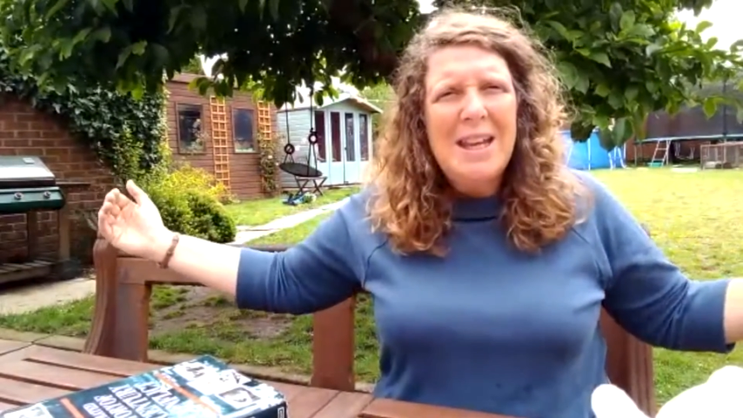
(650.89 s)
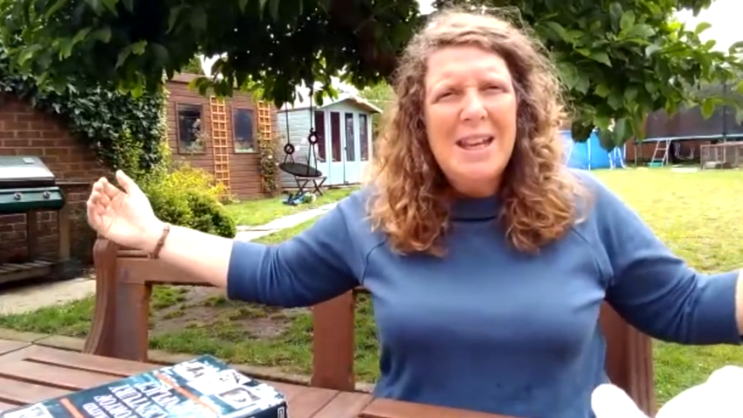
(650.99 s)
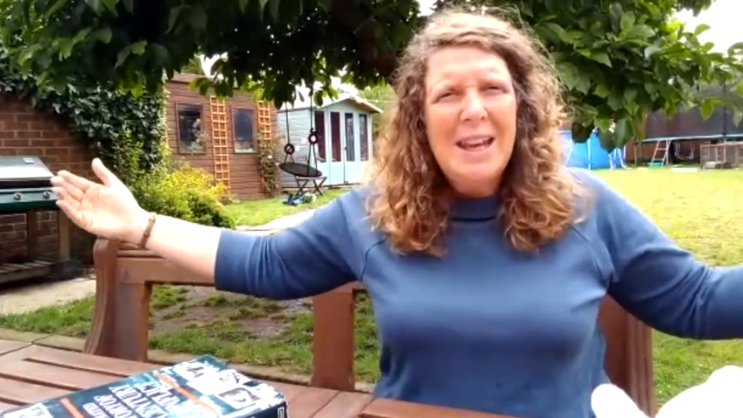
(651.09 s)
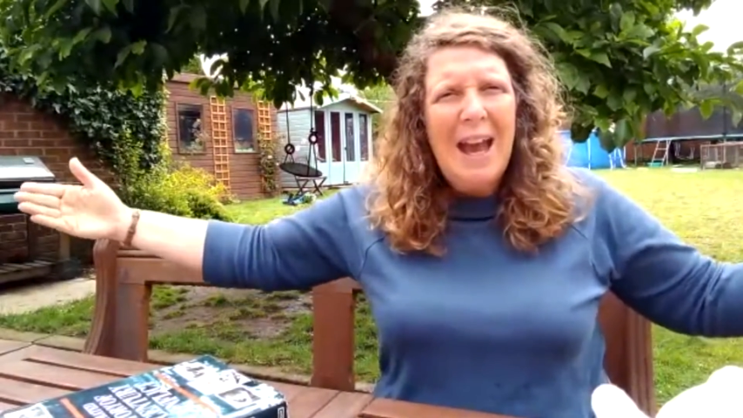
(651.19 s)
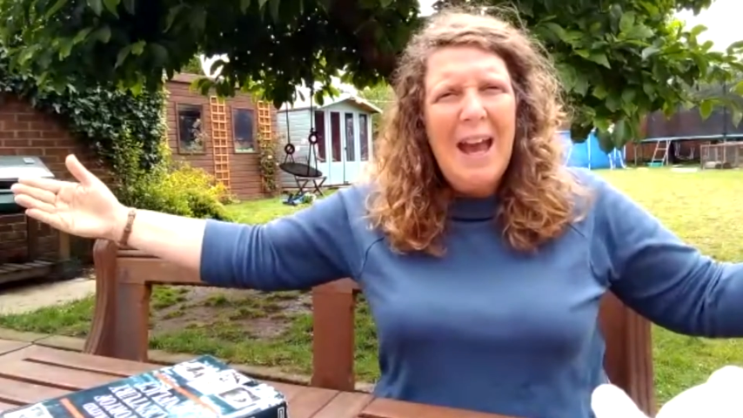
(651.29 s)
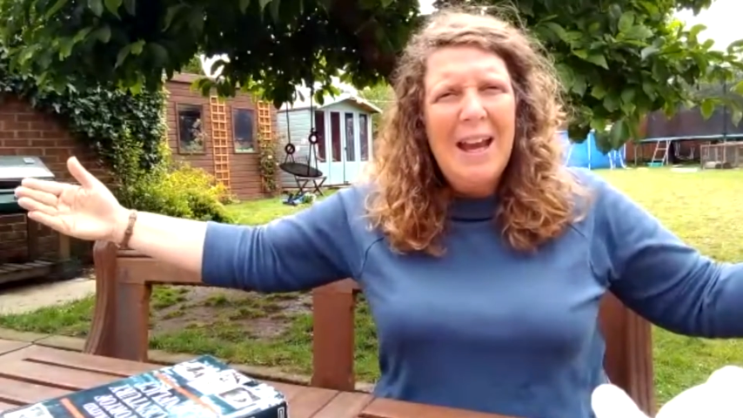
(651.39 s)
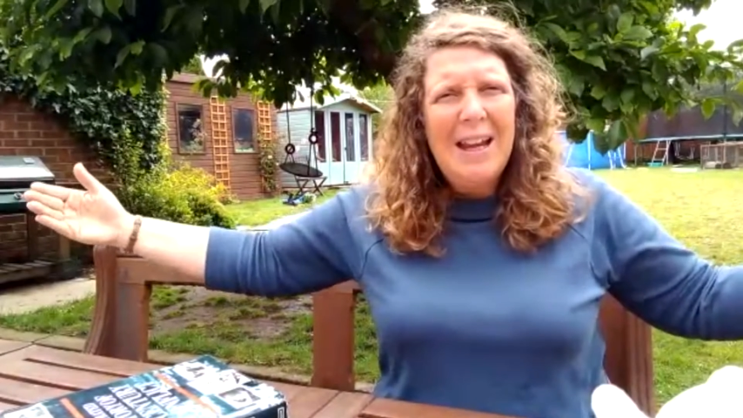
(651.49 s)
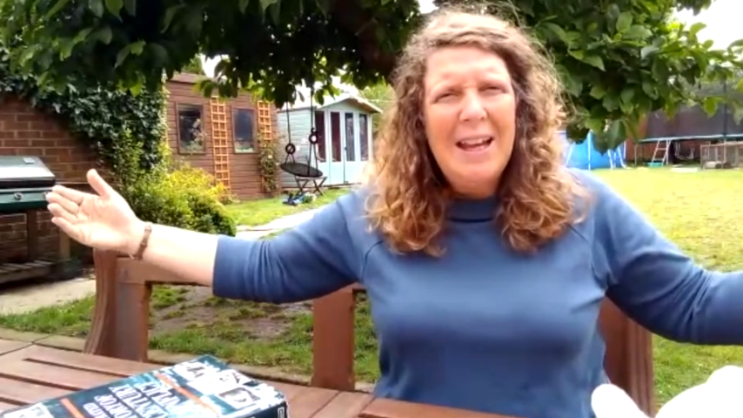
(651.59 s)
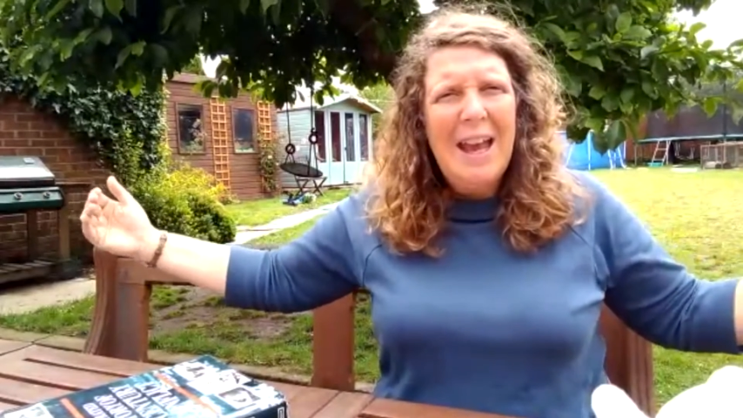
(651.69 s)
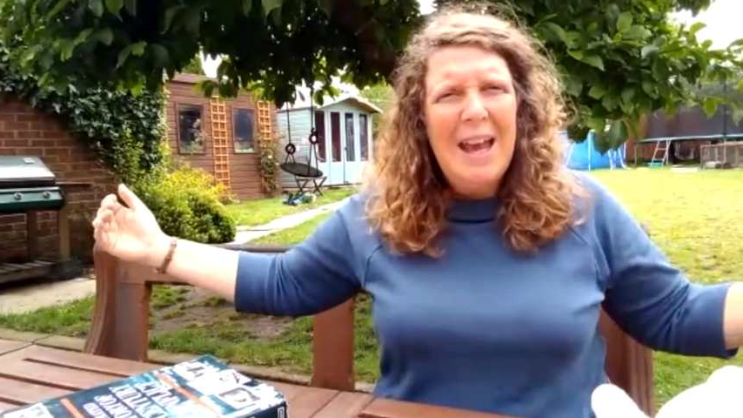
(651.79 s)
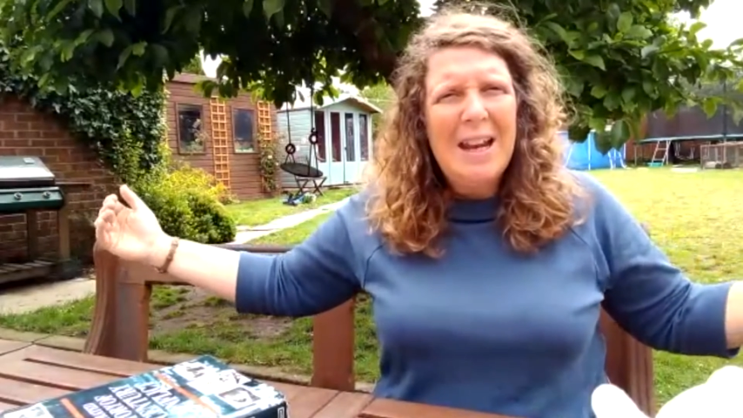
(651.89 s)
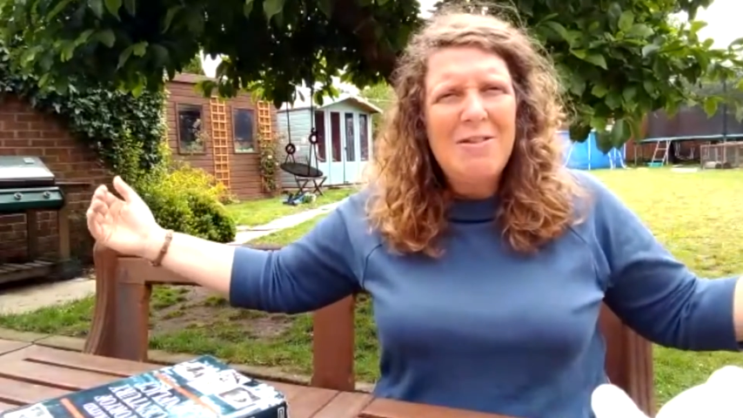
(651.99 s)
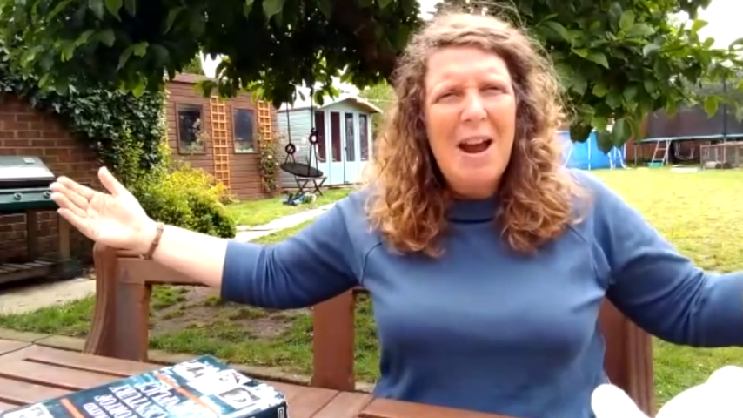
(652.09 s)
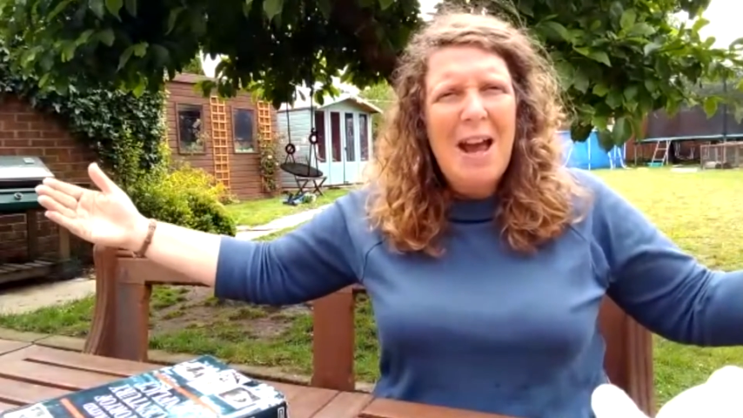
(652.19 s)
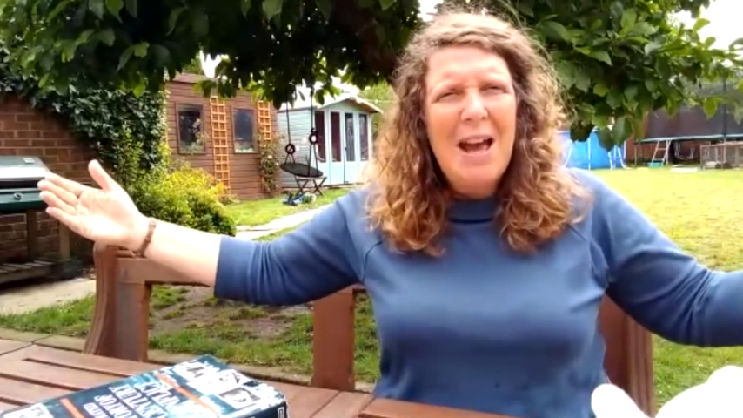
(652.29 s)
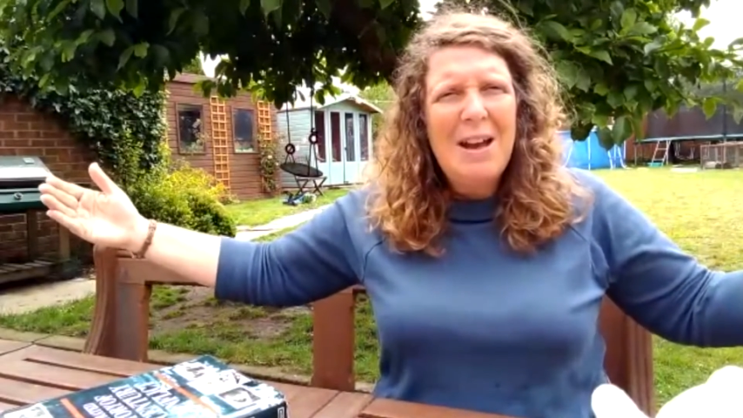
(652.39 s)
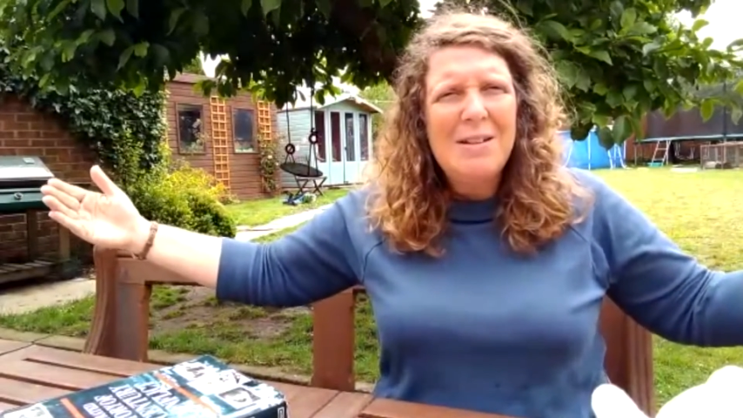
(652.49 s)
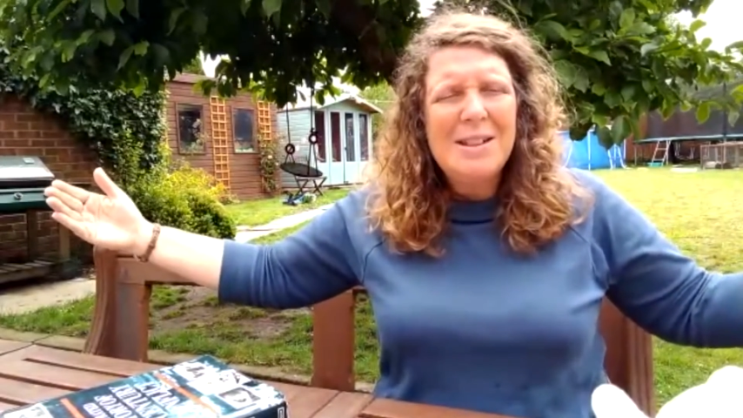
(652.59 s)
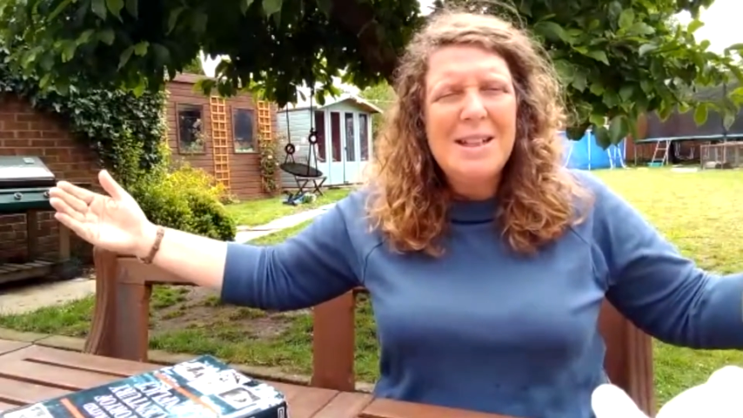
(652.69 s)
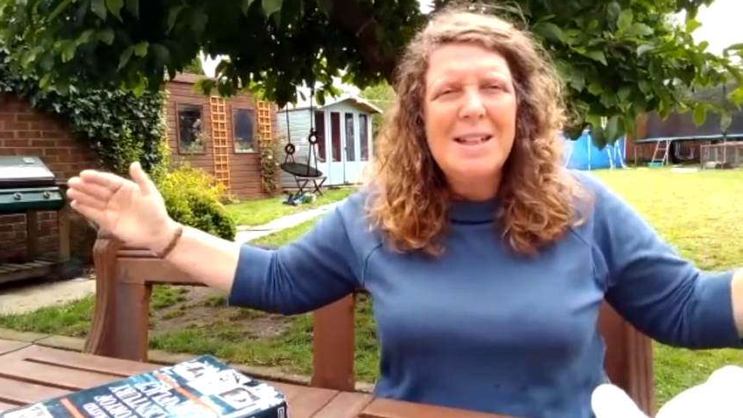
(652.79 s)
you can't get
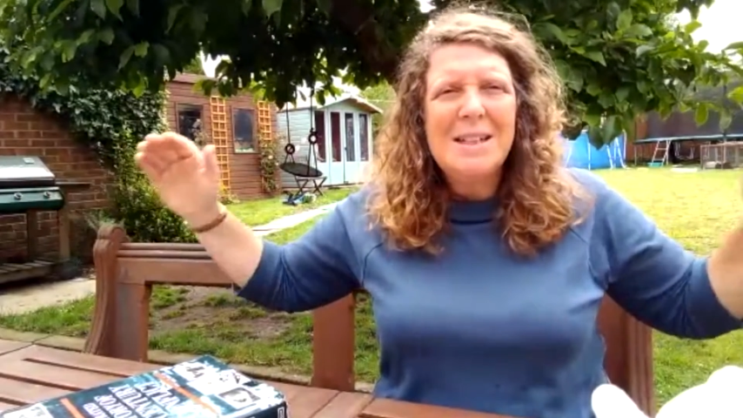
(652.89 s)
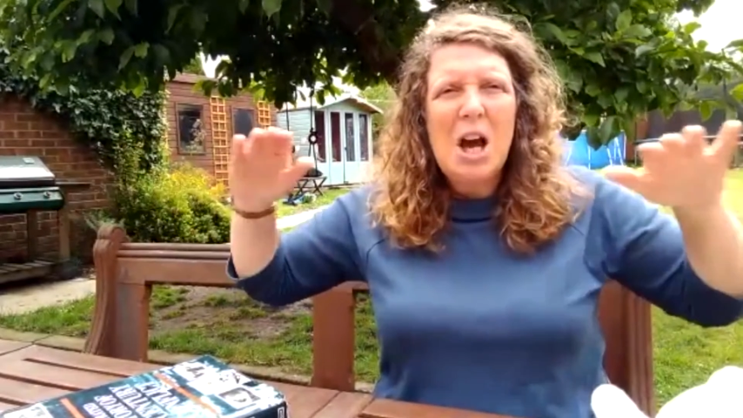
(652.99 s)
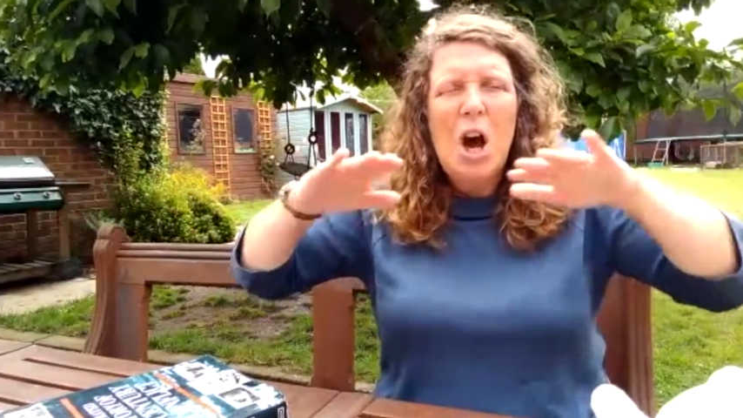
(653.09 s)
around it.